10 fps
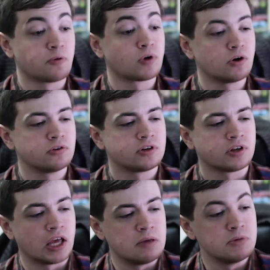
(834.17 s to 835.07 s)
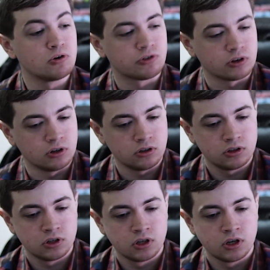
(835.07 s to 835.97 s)
I wrote a musical
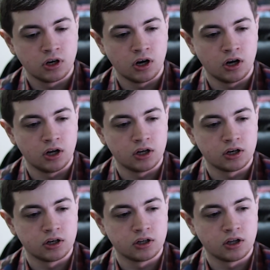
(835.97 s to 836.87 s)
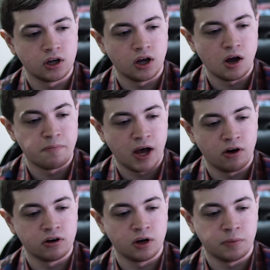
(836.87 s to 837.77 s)
uh,
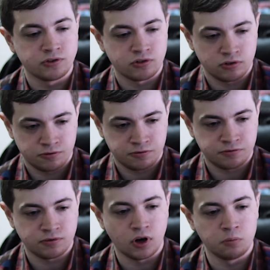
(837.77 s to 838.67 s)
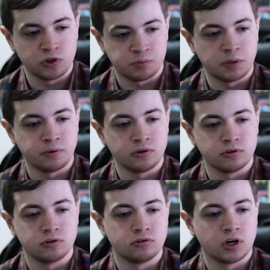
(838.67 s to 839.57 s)
about a bunch of homeless people
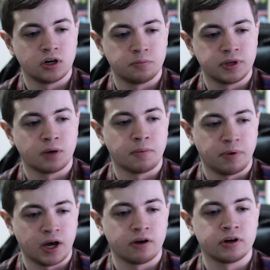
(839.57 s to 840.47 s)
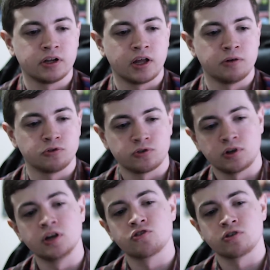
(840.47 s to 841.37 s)
who uh, become a pirate, and it was
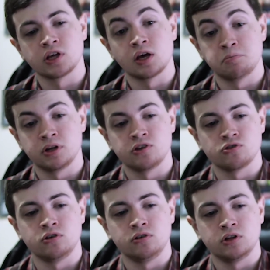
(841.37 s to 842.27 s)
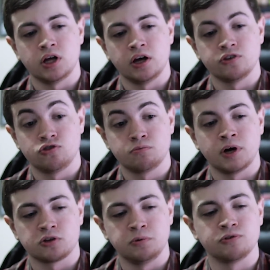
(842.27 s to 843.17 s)
initially a Billy Joel uh,
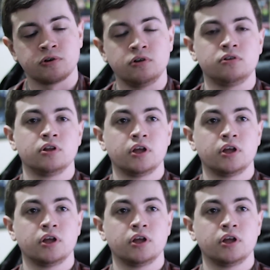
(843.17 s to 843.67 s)
jukebox musical